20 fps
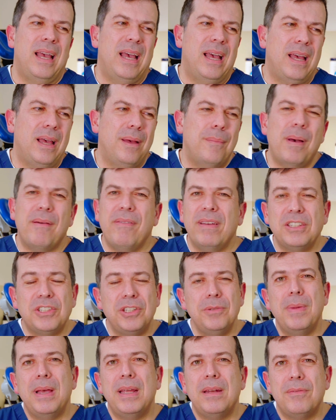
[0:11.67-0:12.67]
I've
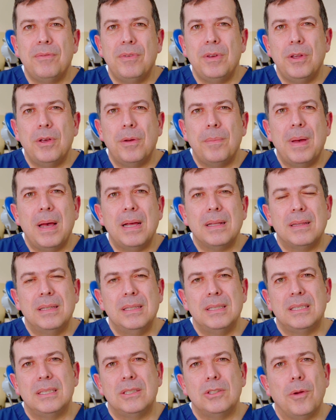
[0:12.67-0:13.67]
actually made a video about
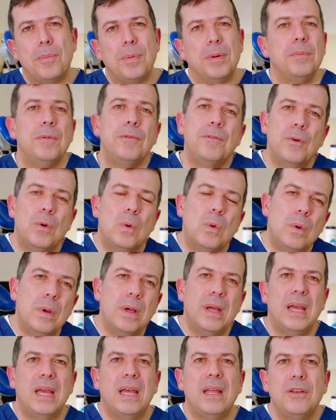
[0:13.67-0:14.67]
this topic
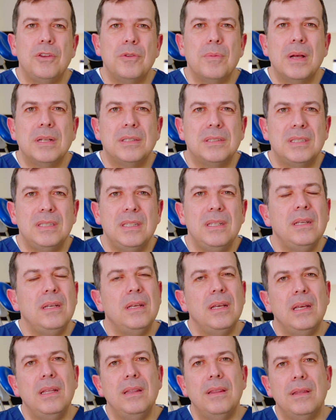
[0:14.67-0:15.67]
before, and you might
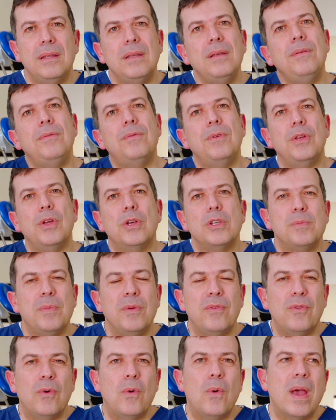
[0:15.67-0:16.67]
see in the videos
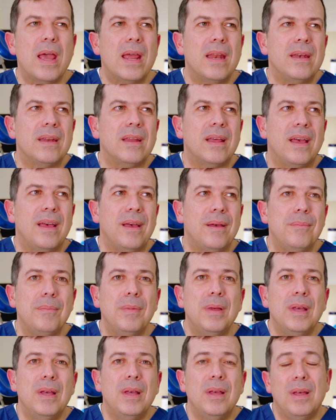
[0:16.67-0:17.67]
beforehand
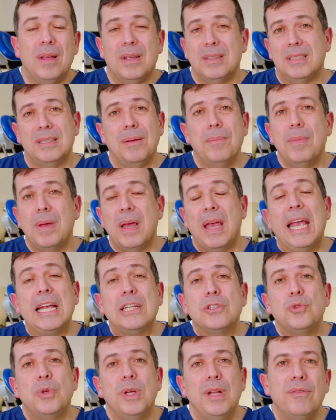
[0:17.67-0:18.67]
some
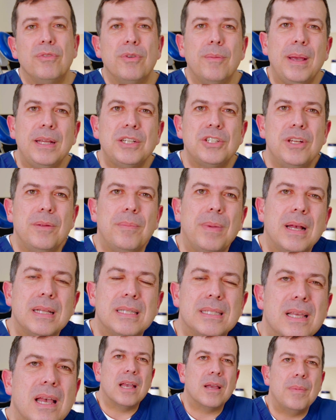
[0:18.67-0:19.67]
extra information about
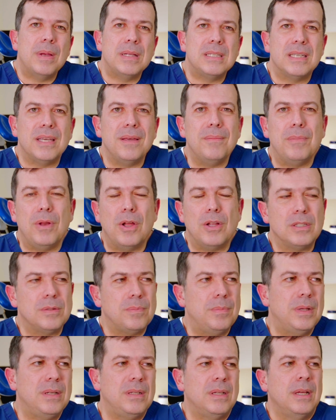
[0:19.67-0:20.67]
zygomatic implants,
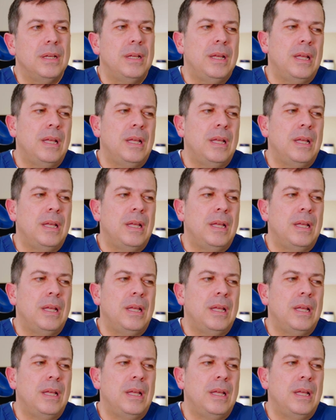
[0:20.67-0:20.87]
but